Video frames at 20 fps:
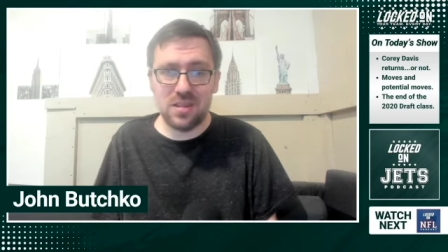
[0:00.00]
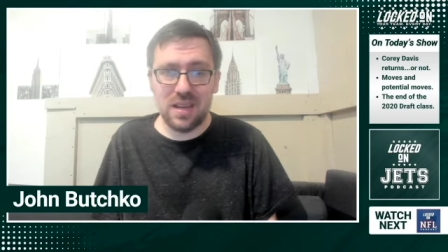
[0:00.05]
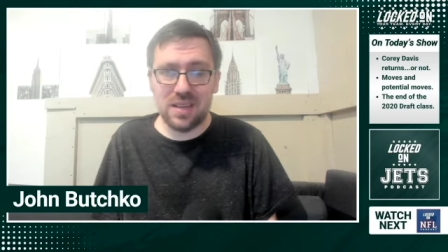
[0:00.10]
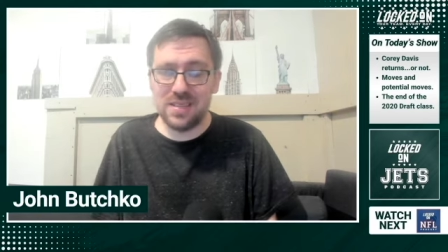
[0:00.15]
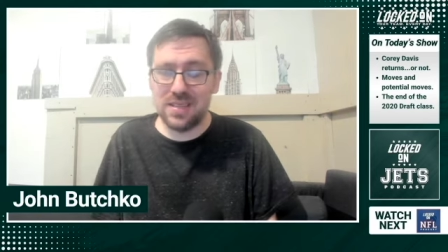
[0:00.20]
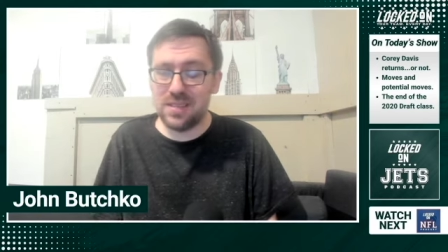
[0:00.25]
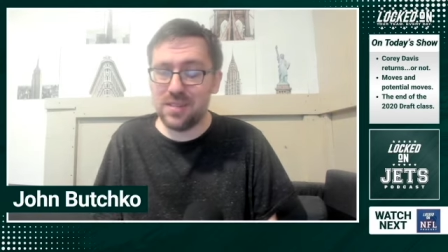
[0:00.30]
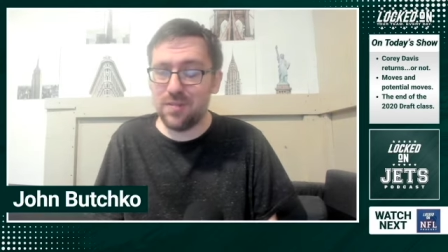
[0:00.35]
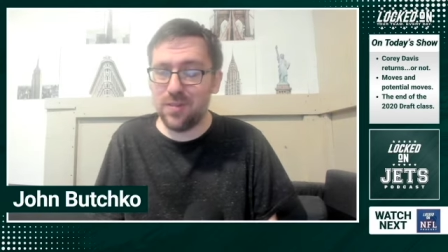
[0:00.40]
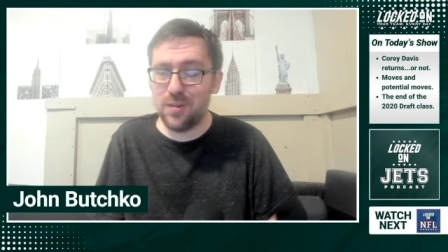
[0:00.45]
I
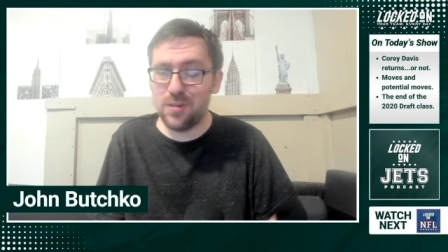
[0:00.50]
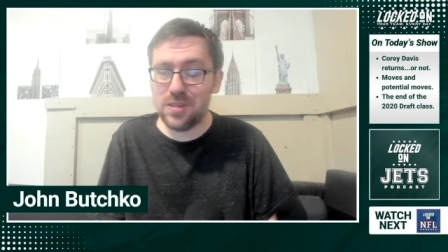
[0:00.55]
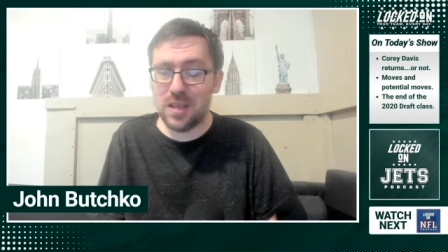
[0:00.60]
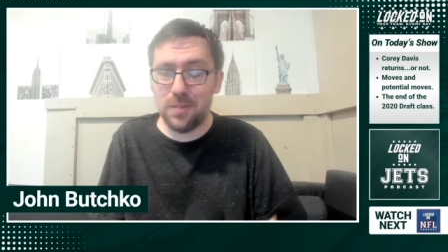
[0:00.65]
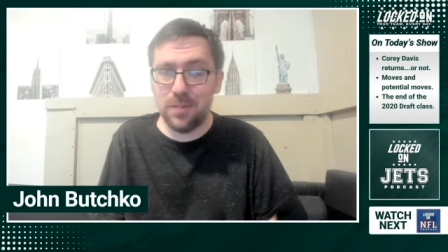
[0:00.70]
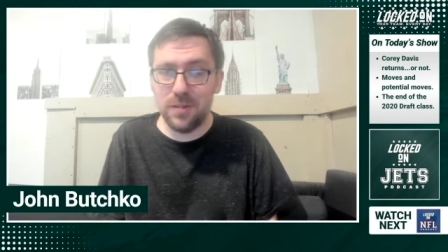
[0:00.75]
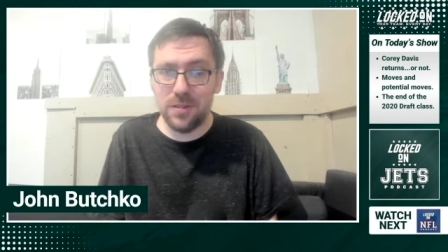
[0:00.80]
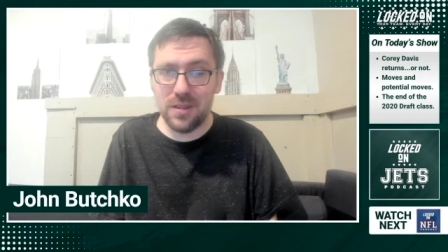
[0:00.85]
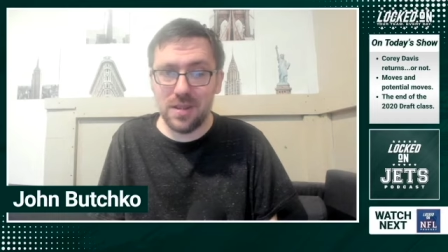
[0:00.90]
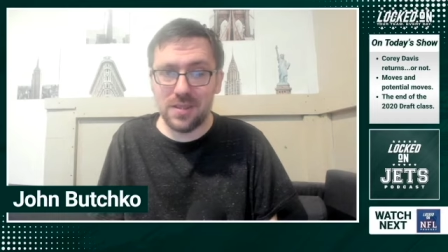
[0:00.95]
said the first
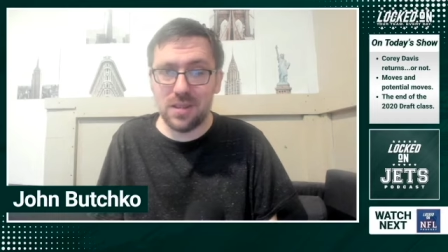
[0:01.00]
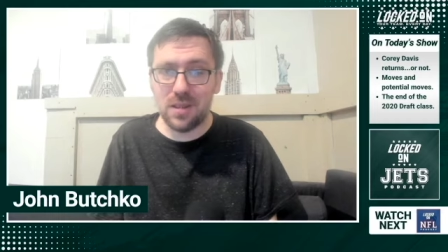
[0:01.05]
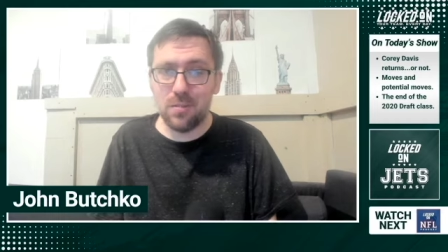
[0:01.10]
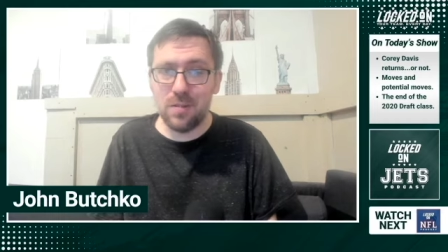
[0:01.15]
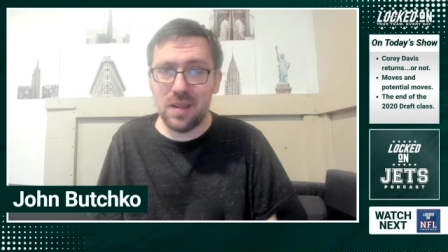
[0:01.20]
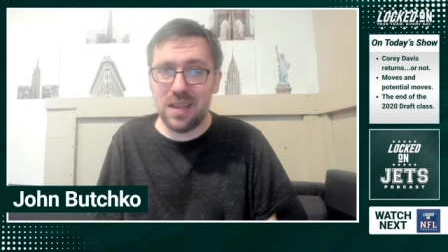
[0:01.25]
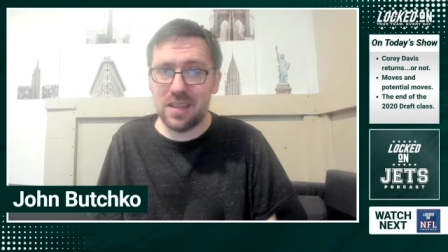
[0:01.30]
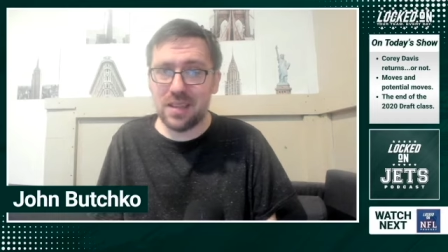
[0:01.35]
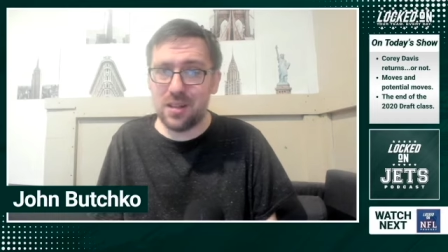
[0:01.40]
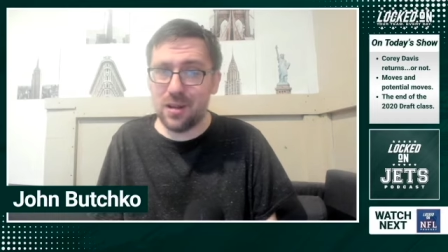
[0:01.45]
couple of days of the
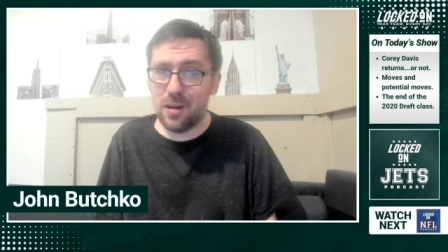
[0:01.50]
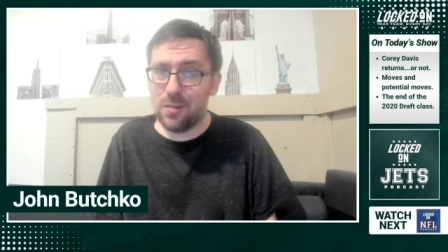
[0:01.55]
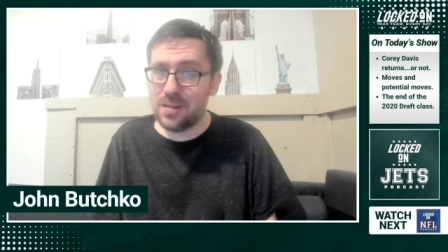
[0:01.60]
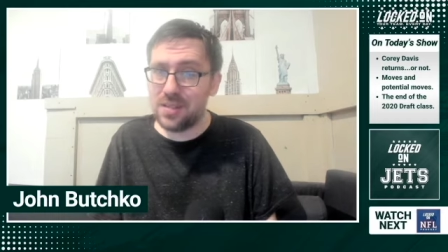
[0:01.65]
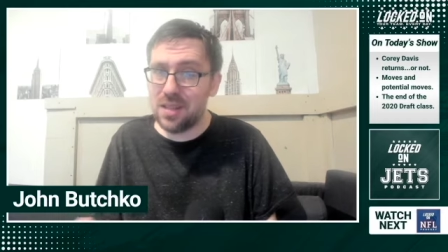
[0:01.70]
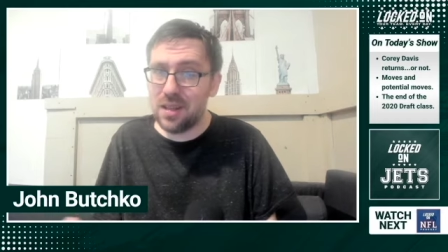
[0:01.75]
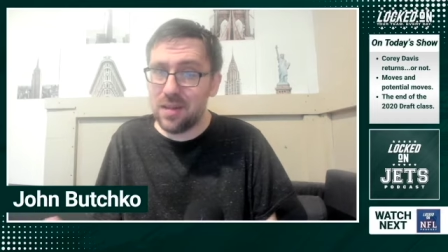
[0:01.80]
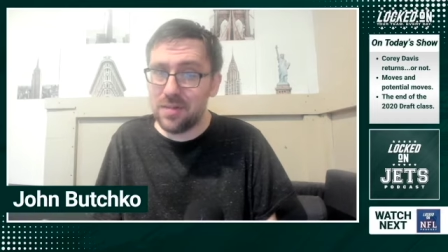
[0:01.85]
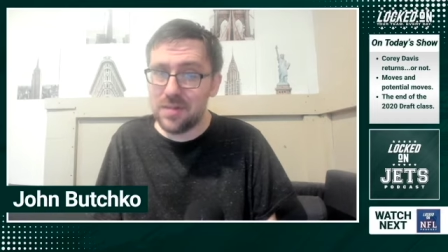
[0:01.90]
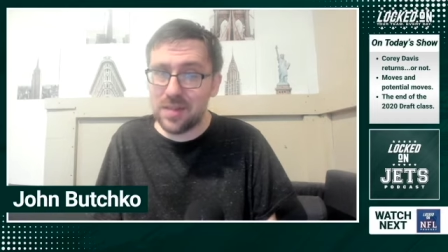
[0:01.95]
week, you know, we
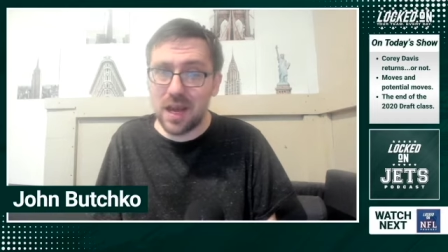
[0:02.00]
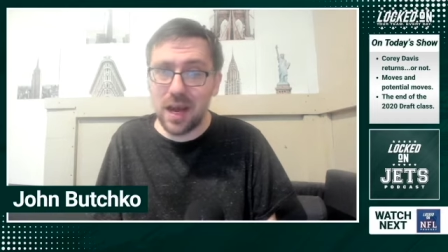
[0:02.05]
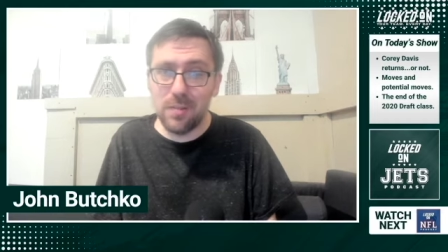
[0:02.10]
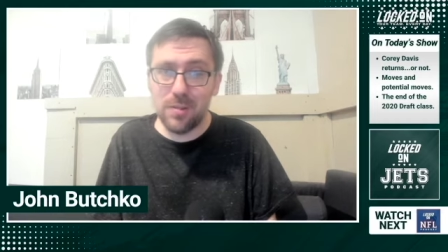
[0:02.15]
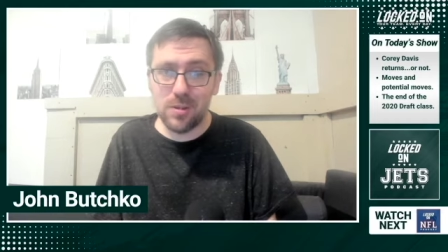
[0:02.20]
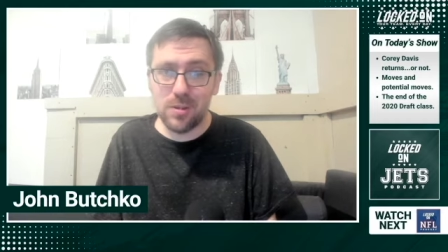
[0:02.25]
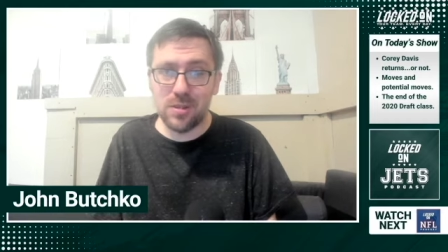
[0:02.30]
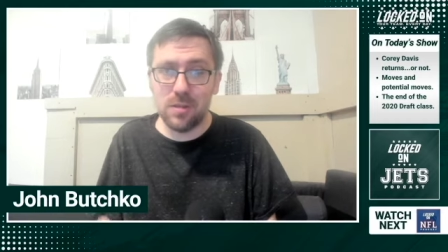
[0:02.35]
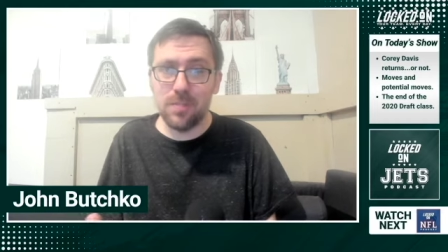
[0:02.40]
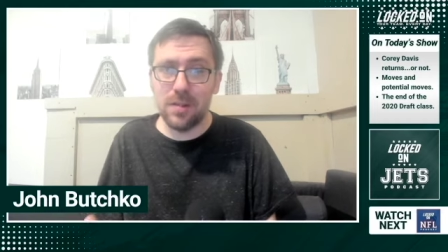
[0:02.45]
still have time.
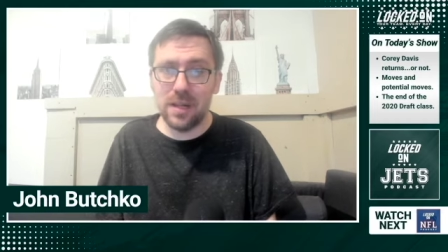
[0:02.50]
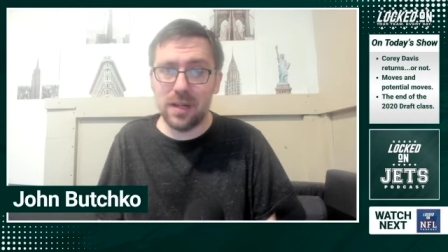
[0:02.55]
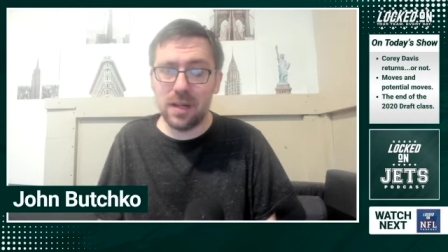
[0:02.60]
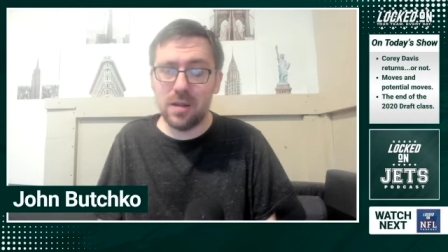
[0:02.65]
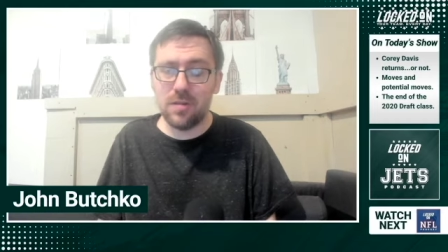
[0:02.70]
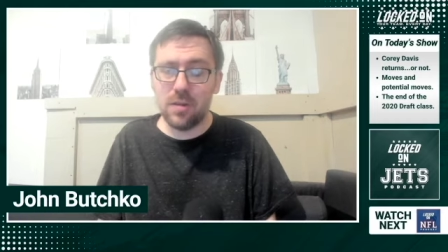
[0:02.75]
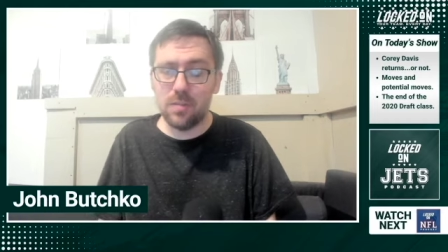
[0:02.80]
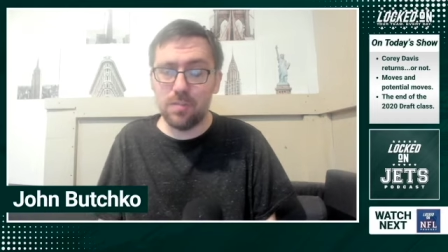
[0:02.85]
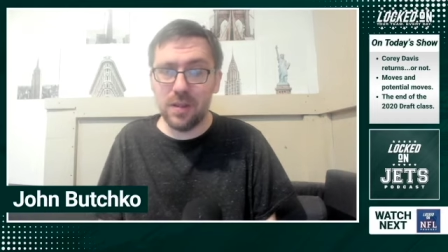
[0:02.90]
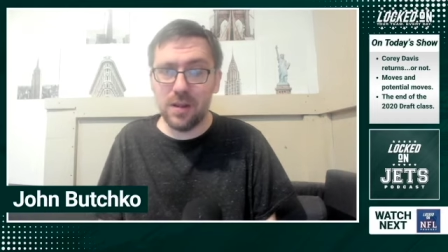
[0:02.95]
There's still plenty of
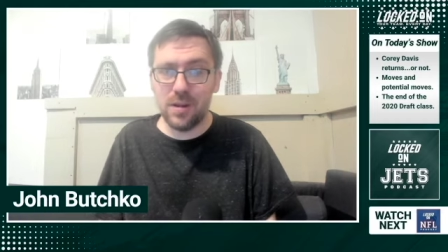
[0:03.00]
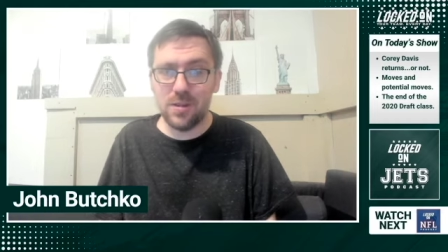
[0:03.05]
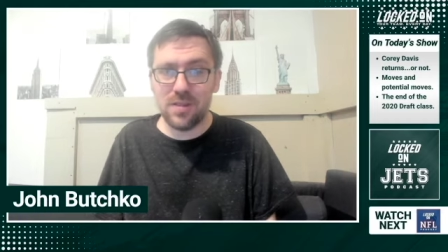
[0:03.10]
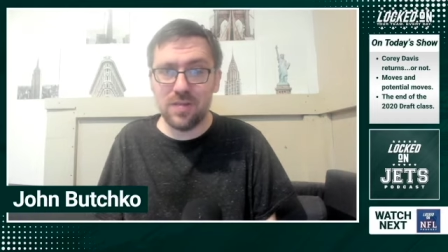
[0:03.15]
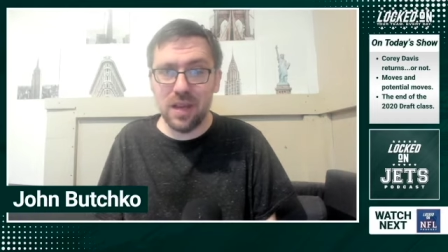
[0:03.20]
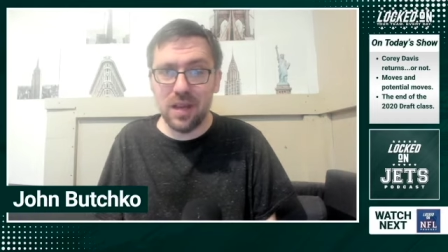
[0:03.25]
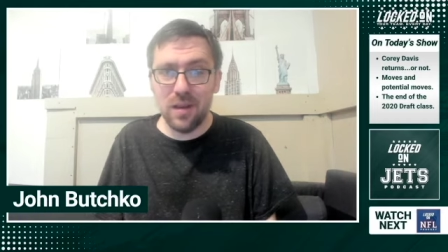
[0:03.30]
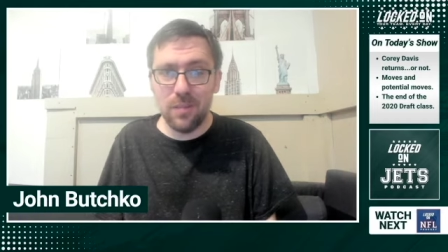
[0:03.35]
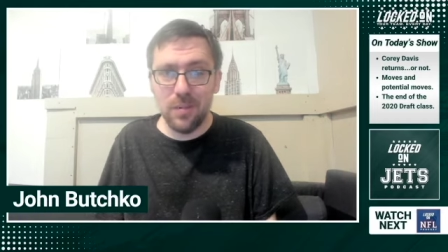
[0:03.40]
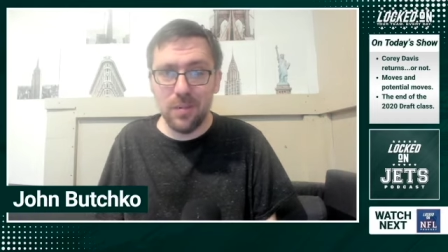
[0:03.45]
good players
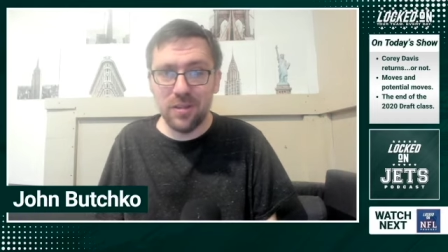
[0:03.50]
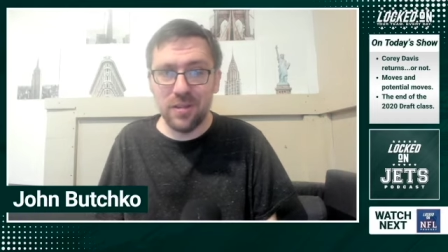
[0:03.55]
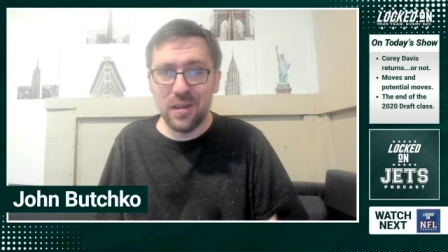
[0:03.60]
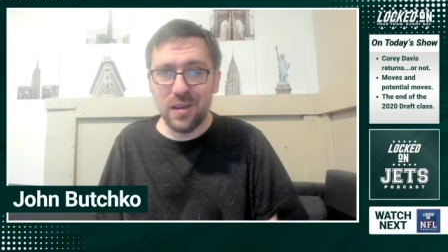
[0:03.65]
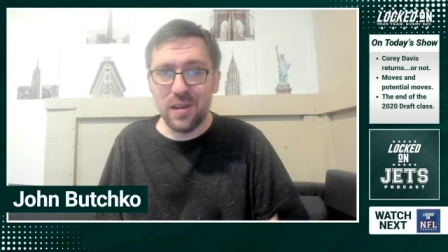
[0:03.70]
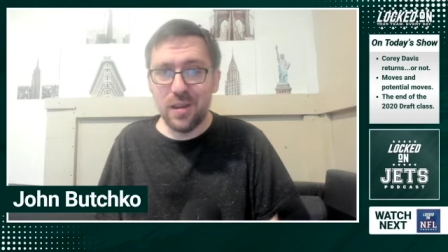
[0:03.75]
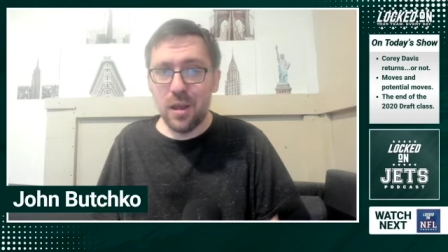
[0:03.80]
available.